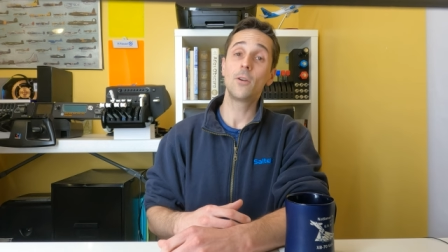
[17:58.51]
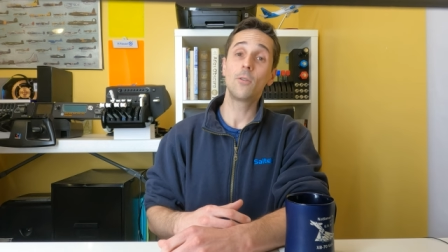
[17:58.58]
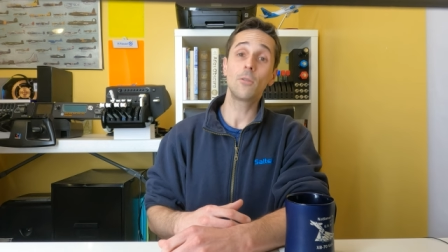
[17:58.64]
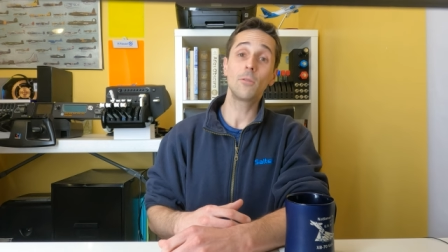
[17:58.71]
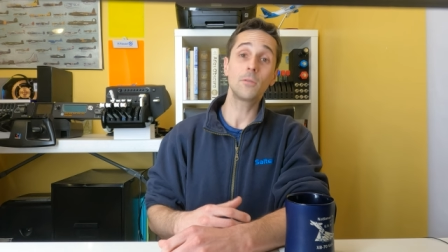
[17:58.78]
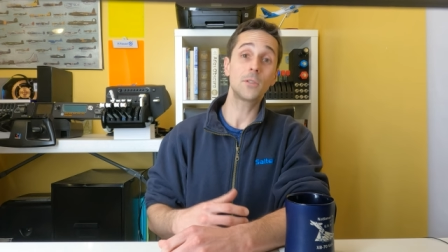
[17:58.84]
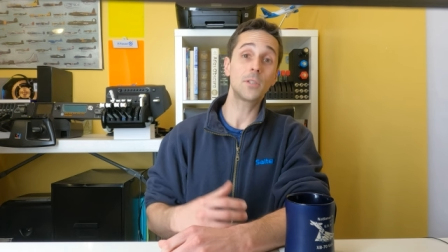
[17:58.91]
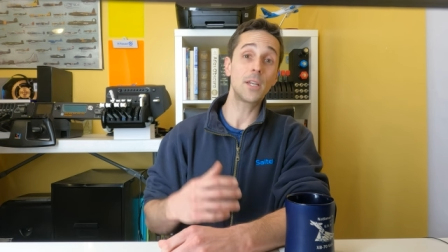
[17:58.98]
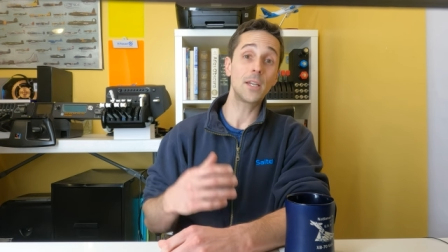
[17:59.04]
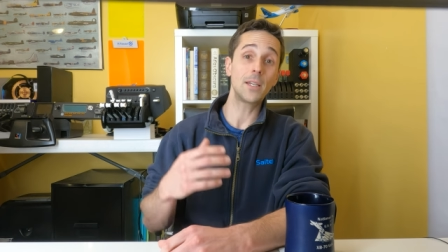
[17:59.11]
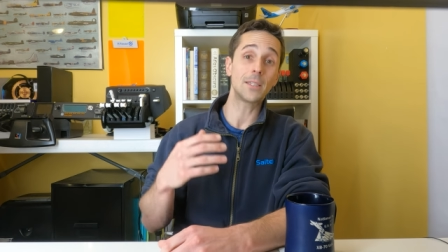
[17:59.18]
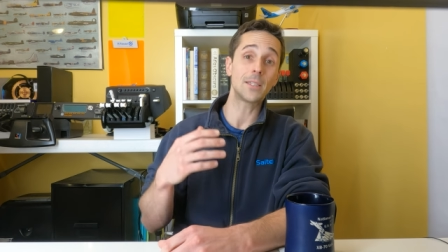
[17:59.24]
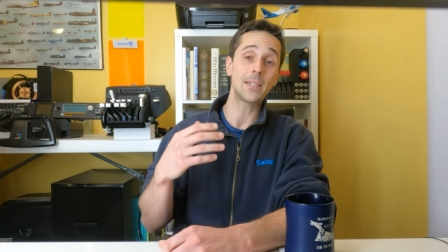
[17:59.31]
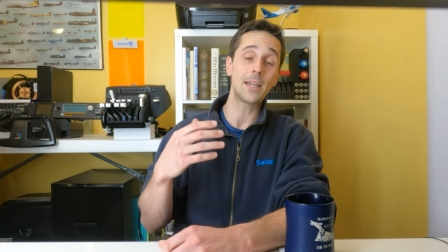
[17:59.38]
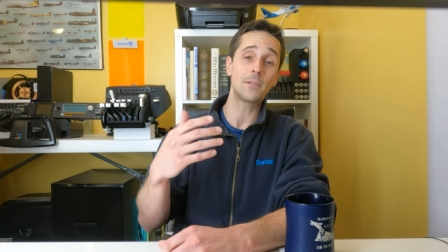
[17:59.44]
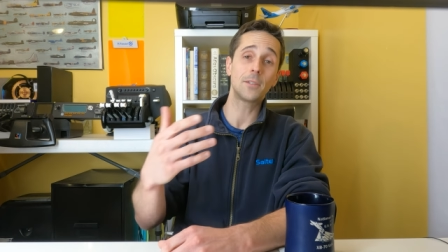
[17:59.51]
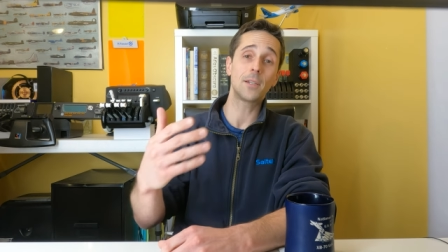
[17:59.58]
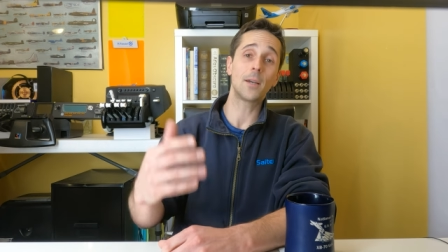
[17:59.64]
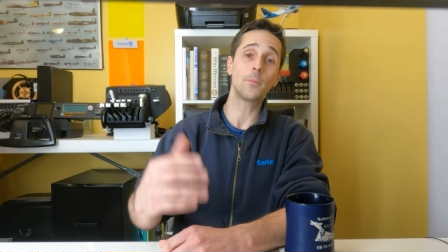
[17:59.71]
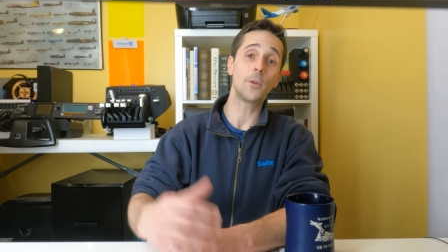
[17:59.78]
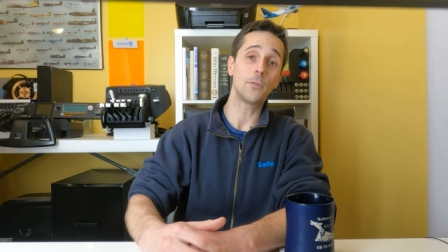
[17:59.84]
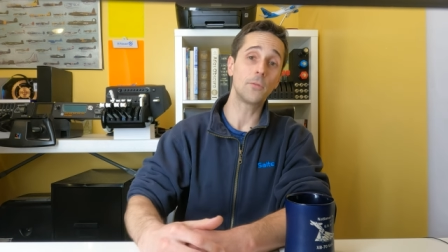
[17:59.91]
or say it's now
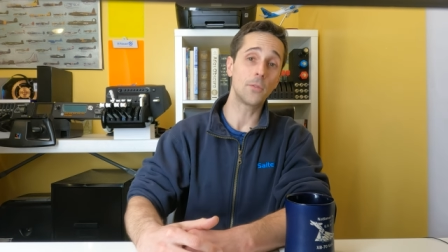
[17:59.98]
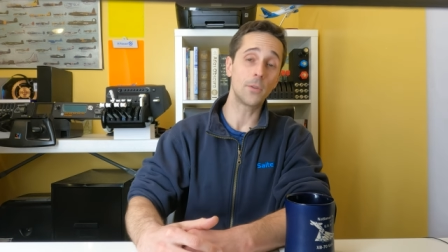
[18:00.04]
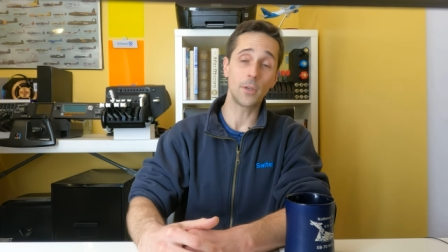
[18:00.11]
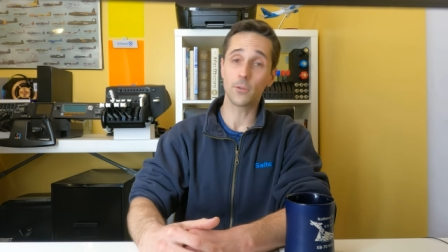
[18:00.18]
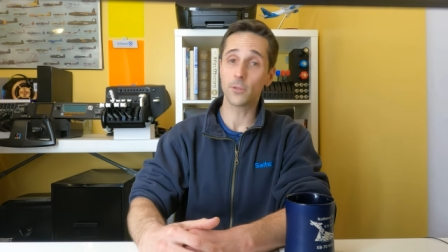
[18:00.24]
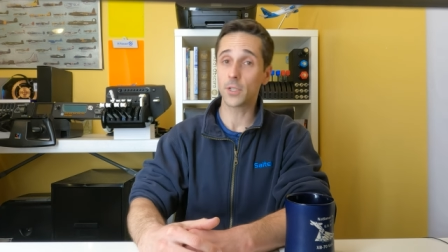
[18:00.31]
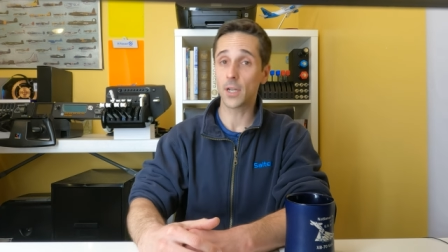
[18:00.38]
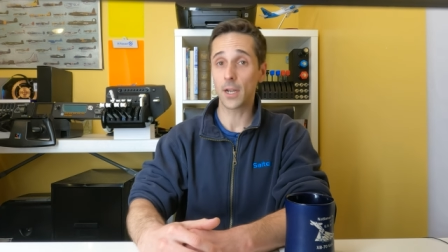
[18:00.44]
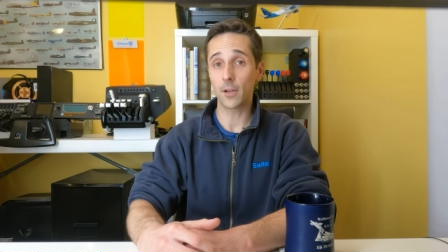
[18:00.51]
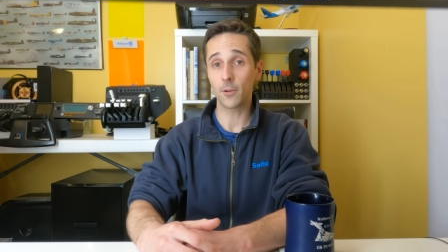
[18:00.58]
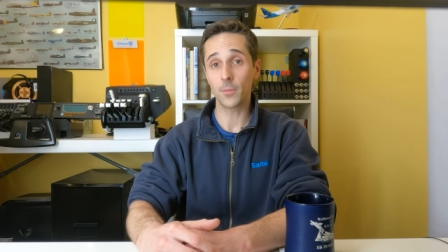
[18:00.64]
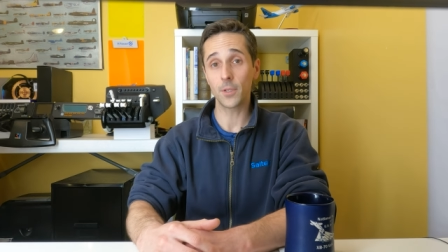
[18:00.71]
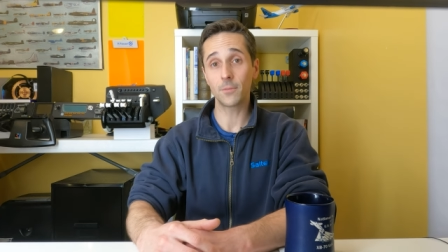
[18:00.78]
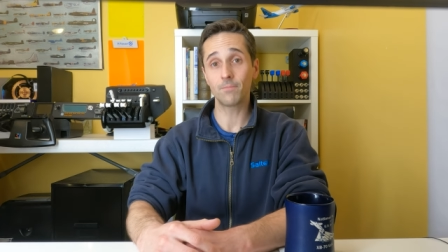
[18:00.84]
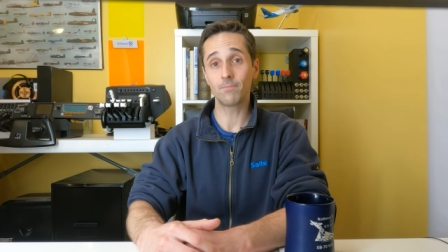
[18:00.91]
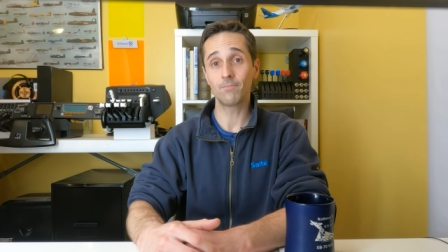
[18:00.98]
time for your retirement.